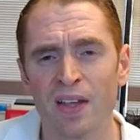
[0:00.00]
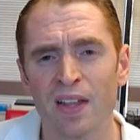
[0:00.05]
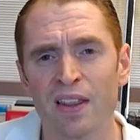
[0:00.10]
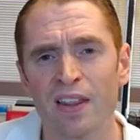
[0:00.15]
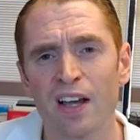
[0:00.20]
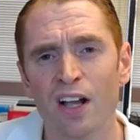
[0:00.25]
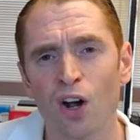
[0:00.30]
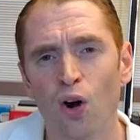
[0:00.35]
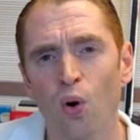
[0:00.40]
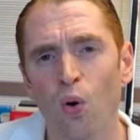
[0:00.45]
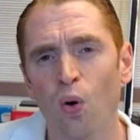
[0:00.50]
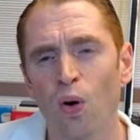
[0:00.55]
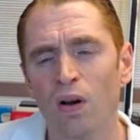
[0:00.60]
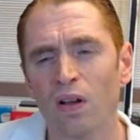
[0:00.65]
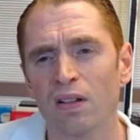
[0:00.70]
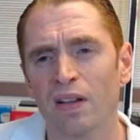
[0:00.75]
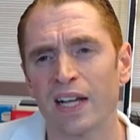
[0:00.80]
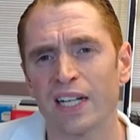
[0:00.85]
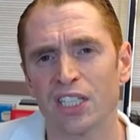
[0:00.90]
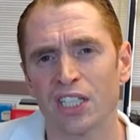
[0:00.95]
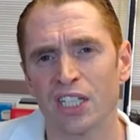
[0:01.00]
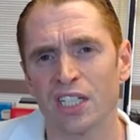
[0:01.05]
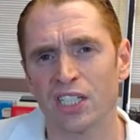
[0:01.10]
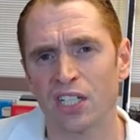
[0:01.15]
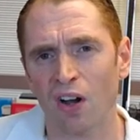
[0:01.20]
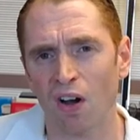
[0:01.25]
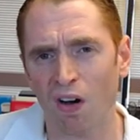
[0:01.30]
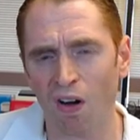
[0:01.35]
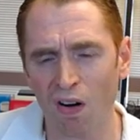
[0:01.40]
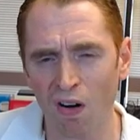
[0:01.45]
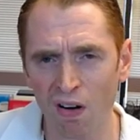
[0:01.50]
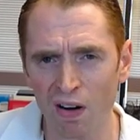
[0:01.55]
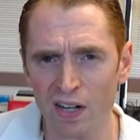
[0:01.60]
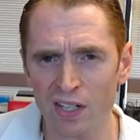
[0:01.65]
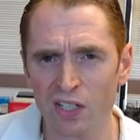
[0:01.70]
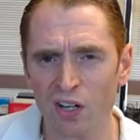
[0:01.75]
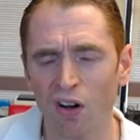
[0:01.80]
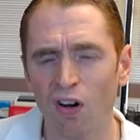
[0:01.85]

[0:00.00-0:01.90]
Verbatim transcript: the correlations aren't